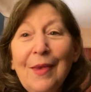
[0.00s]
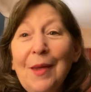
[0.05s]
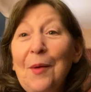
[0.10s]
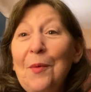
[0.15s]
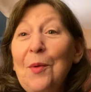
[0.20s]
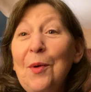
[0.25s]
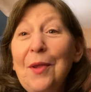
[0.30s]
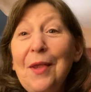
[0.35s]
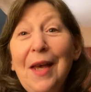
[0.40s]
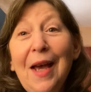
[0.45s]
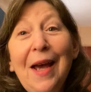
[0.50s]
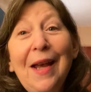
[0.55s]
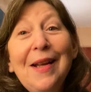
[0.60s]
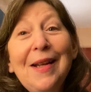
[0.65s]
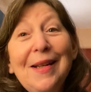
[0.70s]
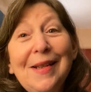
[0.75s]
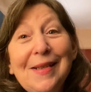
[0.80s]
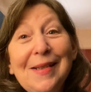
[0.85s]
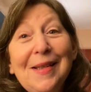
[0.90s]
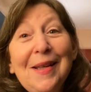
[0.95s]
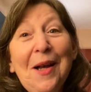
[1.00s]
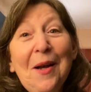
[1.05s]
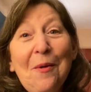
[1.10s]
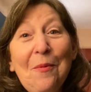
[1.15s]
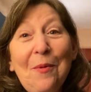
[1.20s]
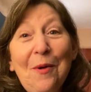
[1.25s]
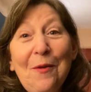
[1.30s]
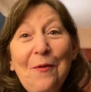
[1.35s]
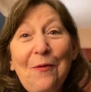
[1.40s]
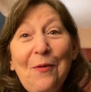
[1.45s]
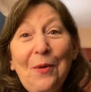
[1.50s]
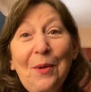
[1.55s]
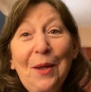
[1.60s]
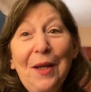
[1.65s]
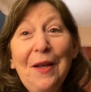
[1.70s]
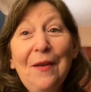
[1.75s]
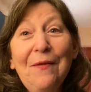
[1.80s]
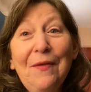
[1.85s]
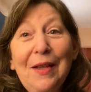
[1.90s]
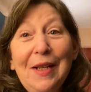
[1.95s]
Well, that is not what
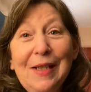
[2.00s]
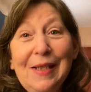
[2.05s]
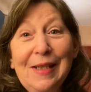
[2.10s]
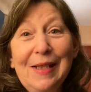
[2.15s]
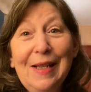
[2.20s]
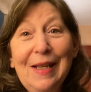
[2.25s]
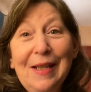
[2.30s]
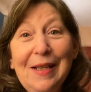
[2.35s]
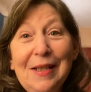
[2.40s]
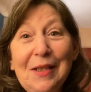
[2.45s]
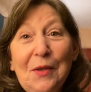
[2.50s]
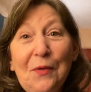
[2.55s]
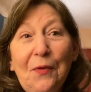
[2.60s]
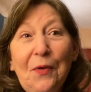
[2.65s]
forgiveness is.